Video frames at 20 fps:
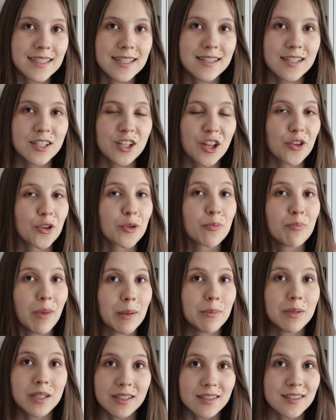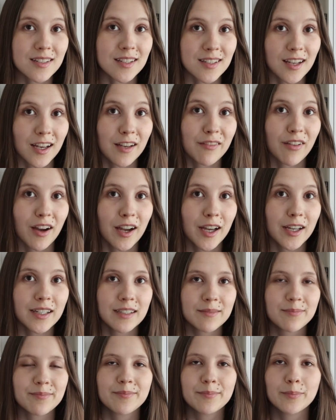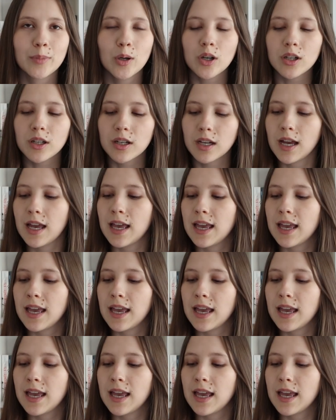is another maybe it's a sci-fi book,